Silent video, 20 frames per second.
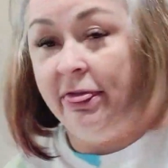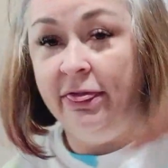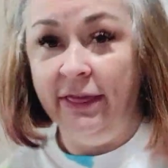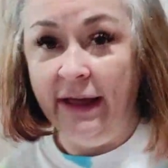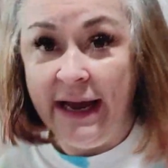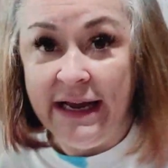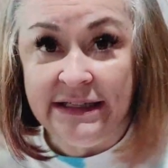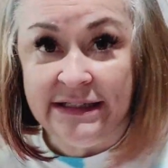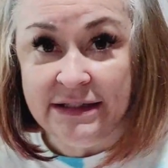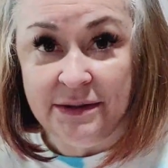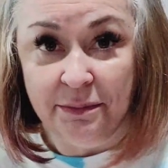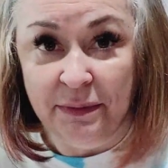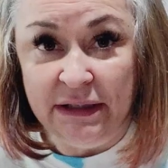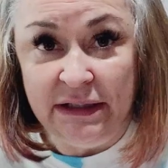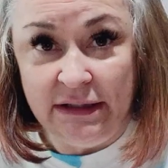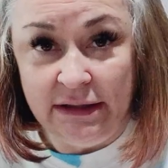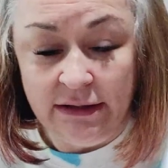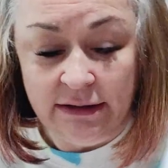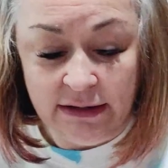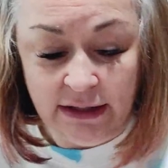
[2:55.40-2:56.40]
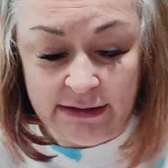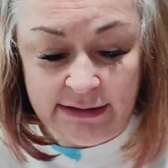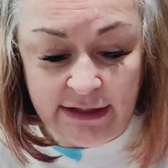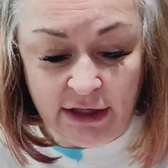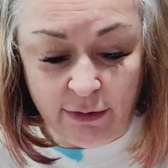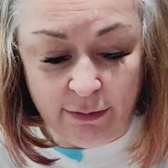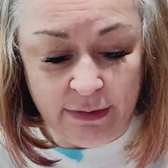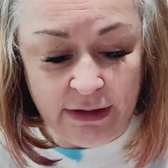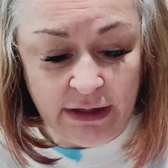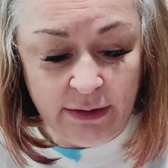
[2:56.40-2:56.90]
that's me.
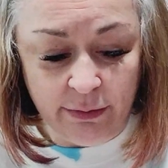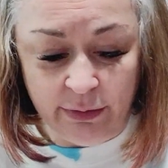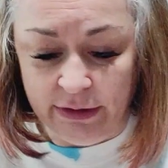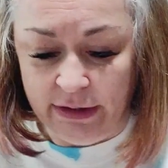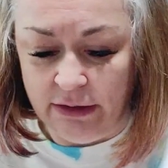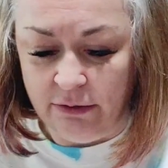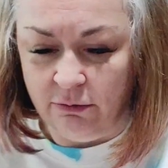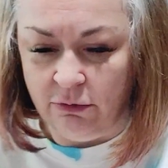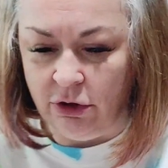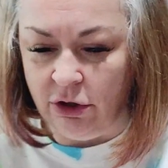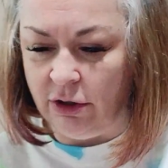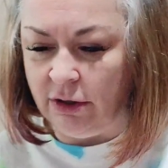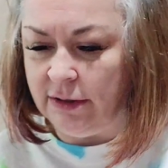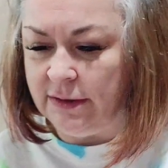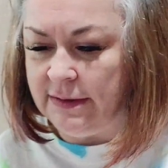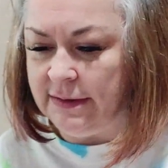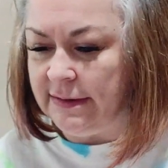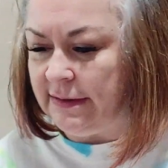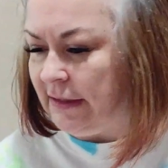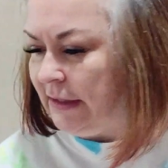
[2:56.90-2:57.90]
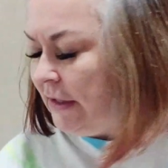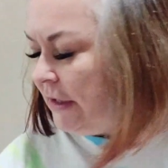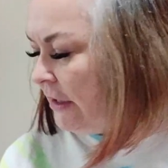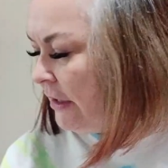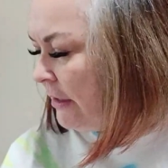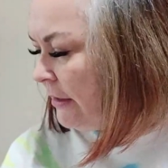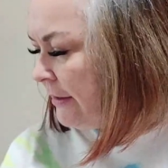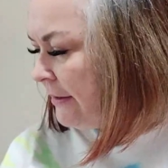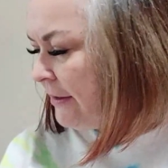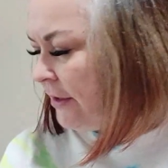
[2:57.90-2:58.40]
That's how my brain works.
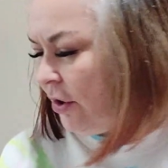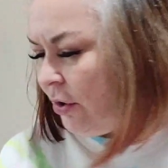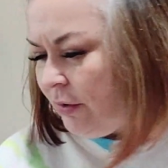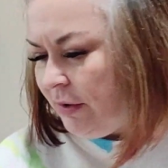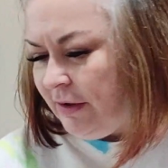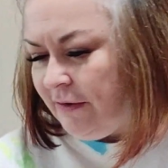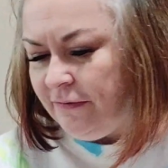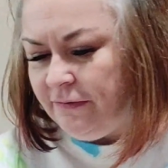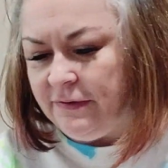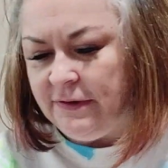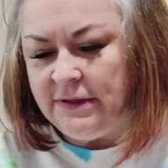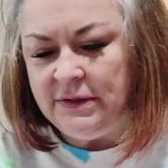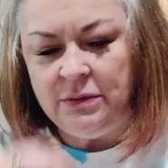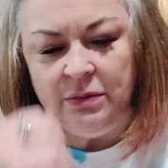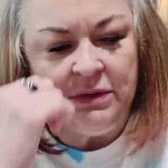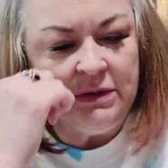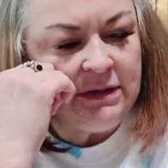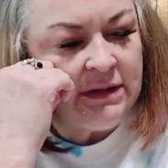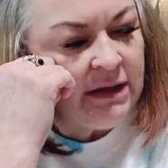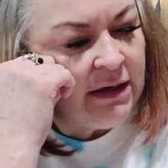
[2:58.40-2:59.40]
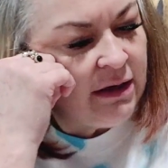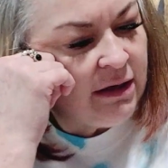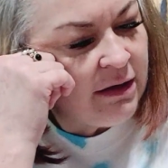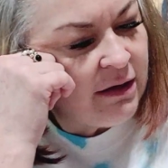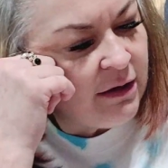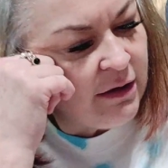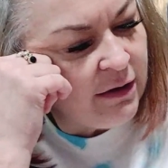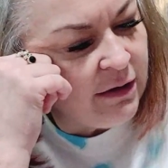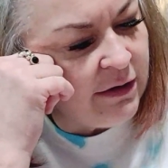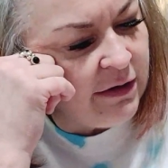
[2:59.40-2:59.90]
So if this was
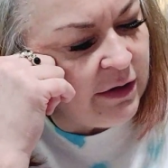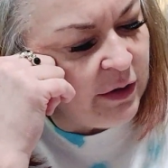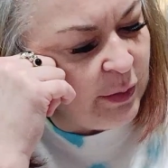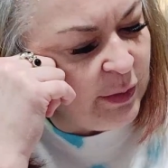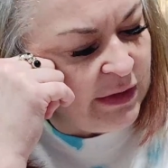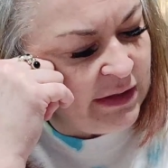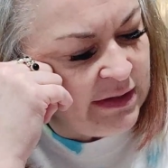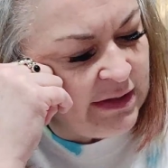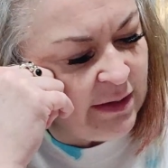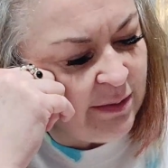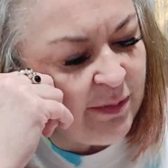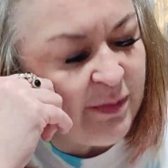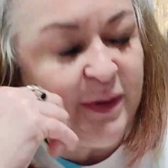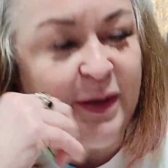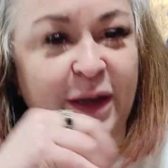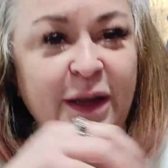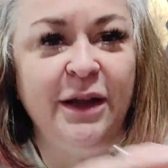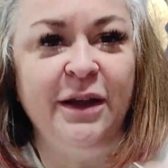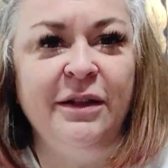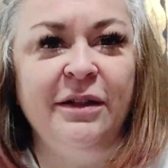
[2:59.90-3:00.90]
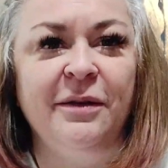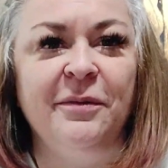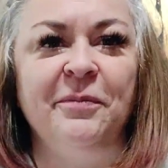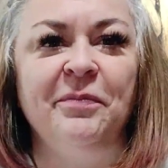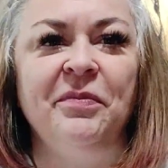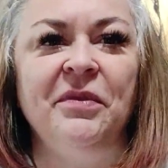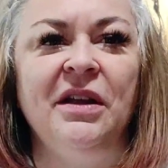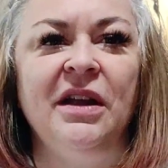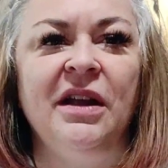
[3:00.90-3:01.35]
like going to be something